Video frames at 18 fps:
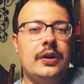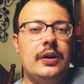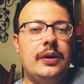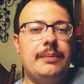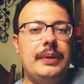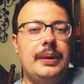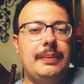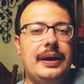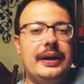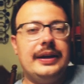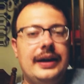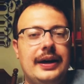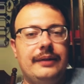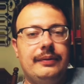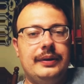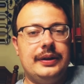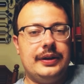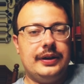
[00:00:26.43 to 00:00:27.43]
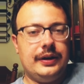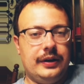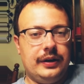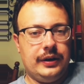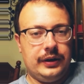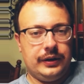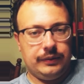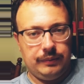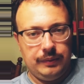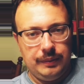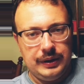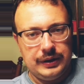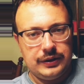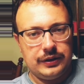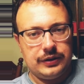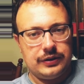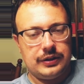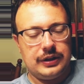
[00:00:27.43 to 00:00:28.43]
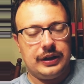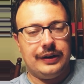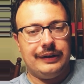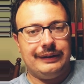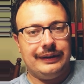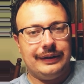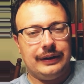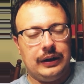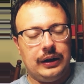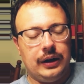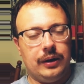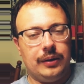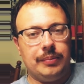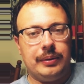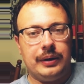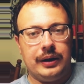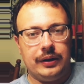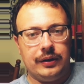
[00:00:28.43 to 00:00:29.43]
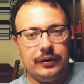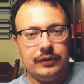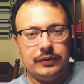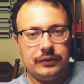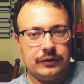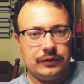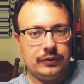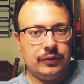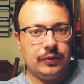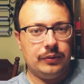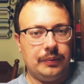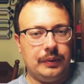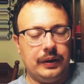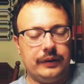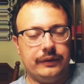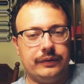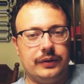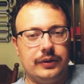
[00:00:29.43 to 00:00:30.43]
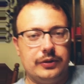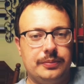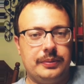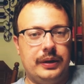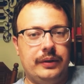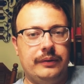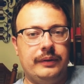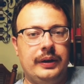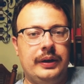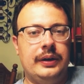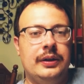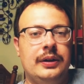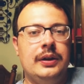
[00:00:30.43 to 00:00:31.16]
me and my dad went there. We went to see Ohio Pile, cool waterfalls, by the way.